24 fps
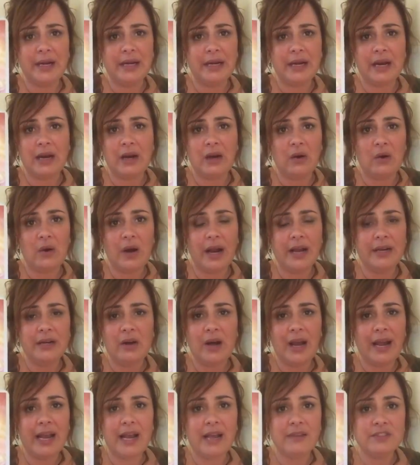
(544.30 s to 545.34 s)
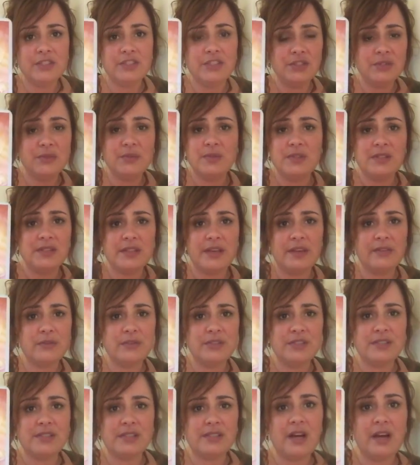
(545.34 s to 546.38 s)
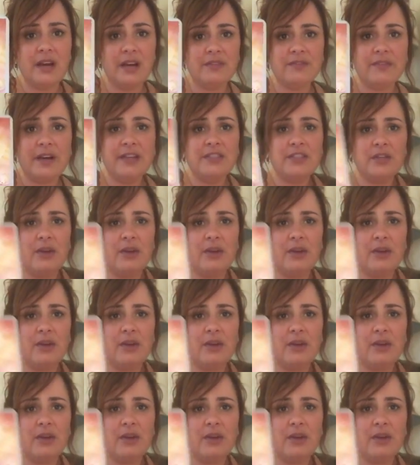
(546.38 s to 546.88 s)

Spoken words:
right now. I know I have to do this other stuff. I